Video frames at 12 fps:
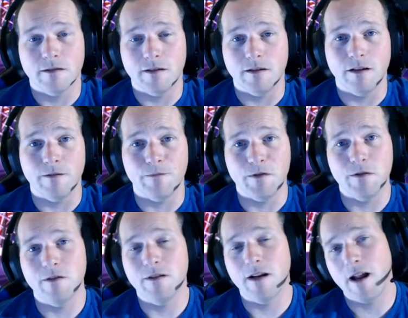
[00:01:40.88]
If you
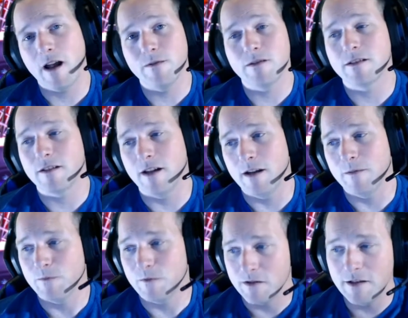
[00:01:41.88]
do not have this game,
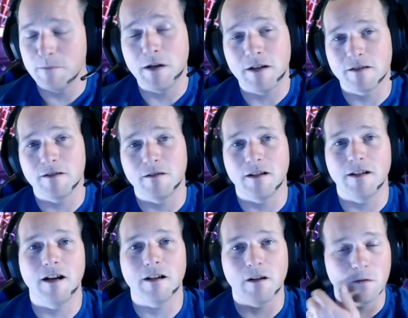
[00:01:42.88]
for 10 bucks, you
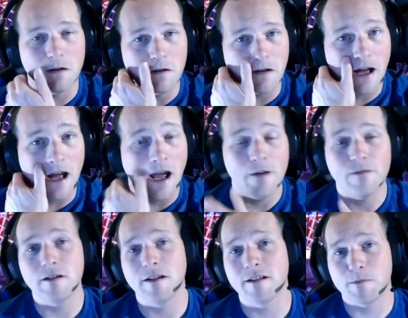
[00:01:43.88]
cannot go wrong. I
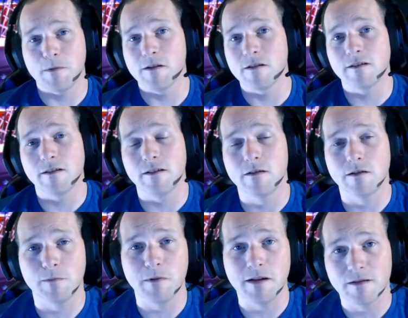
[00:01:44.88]
haven't experienced it on the
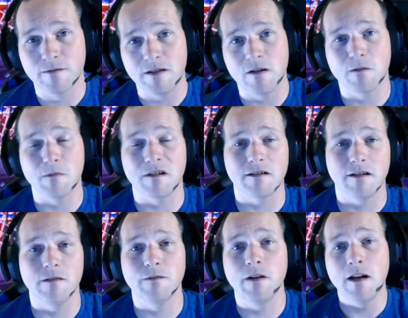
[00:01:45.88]
PSVR
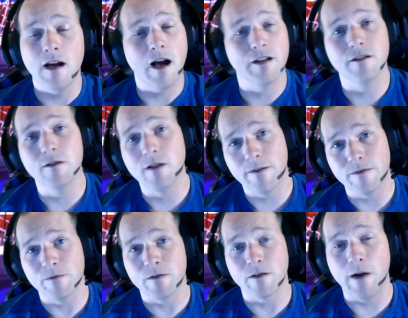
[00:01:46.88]
myself. I do have it
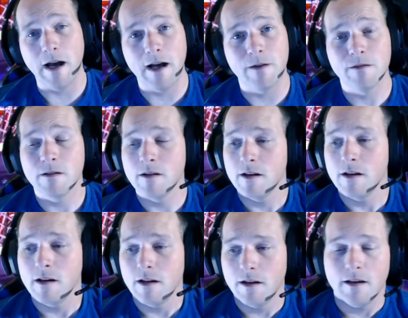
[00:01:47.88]
for the Vive.
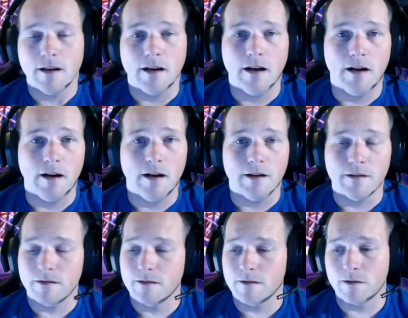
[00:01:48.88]
Uh,
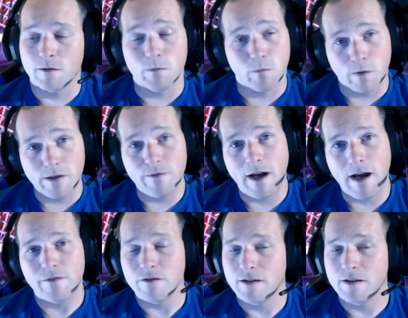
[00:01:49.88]
through Revive.